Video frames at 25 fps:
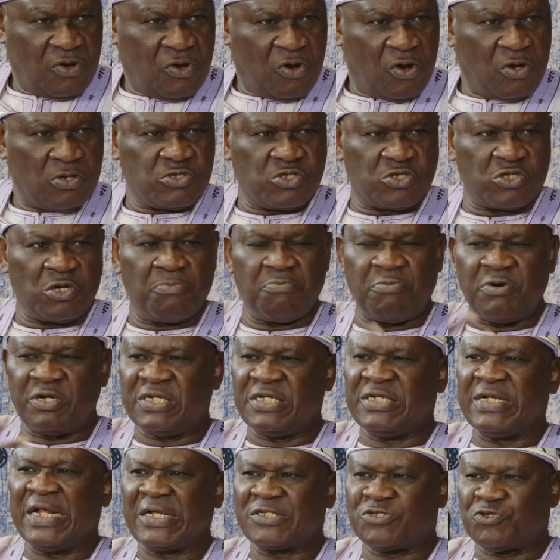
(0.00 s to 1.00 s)
on
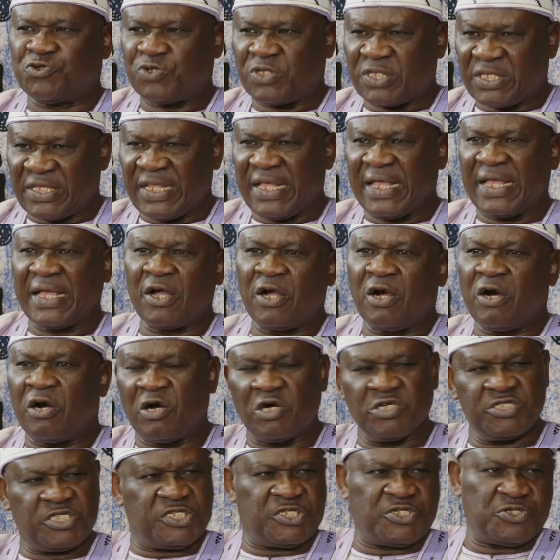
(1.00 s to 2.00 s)
somebody that you think
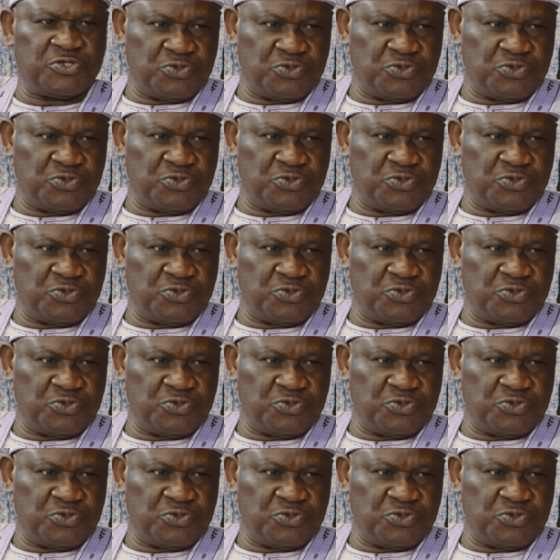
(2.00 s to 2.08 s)
hurt